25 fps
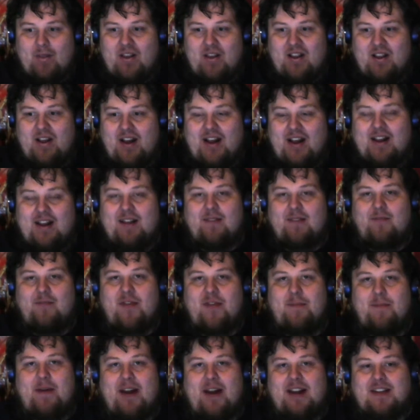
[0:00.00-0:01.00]
And
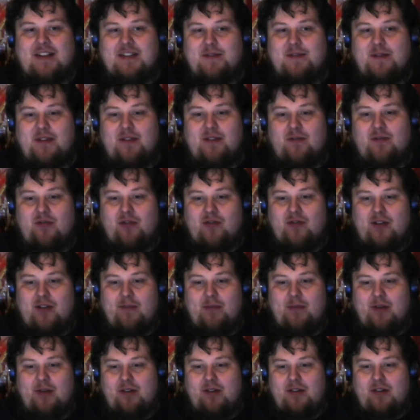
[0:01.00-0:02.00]
Finn Balor's gonna be in the Royal
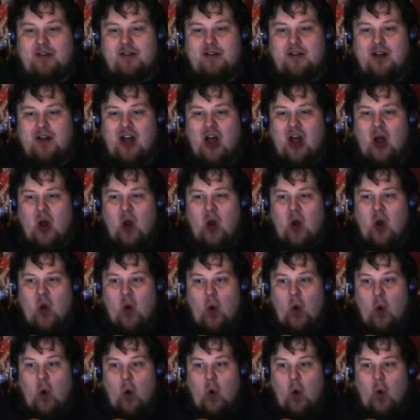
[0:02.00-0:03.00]
Rumble.
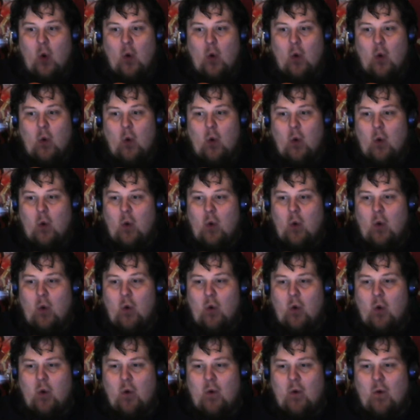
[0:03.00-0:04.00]

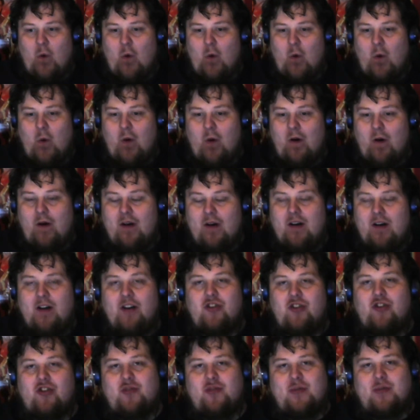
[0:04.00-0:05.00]
Ooh.
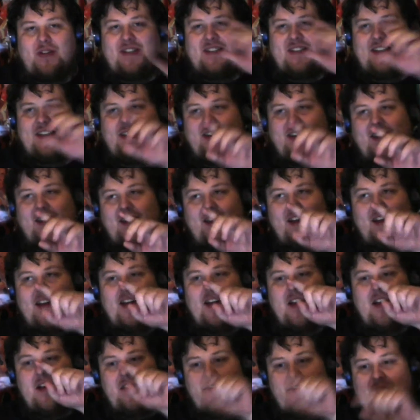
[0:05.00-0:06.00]
Could we see
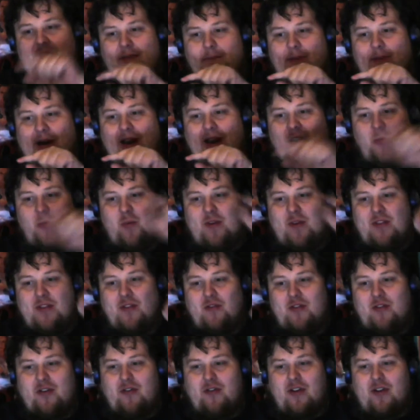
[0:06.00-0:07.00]
Finn Balor win the
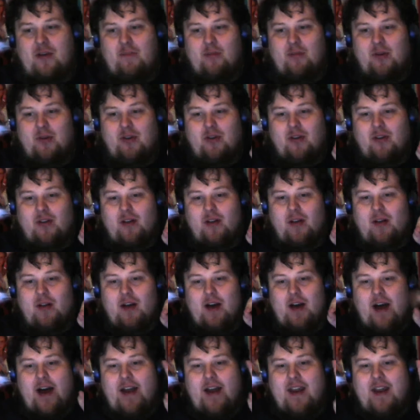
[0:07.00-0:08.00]
Royal Rumble
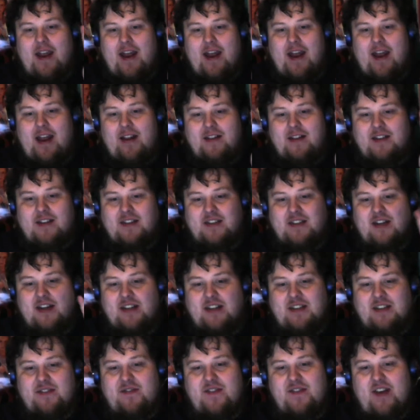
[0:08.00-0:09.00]
and then
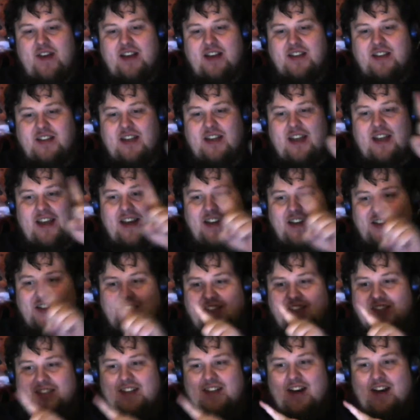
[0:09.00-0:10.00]
decide to face A
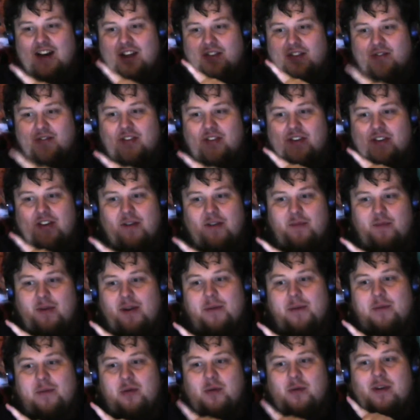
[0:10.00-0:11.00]
J Styles for the W
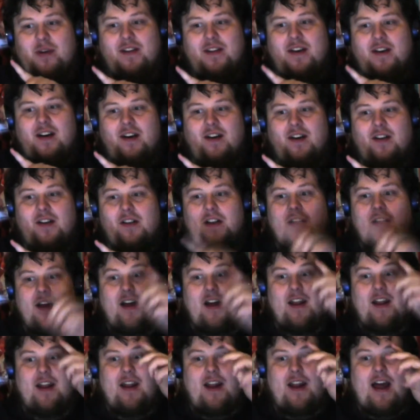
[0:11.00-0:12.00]
W E title
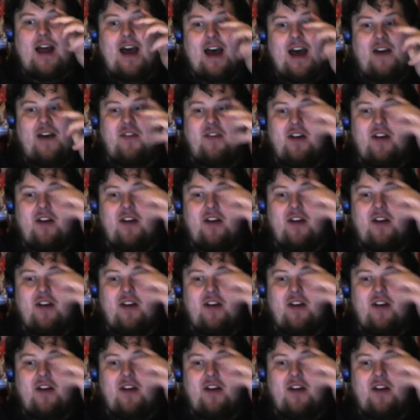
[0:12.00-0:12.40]
and then have...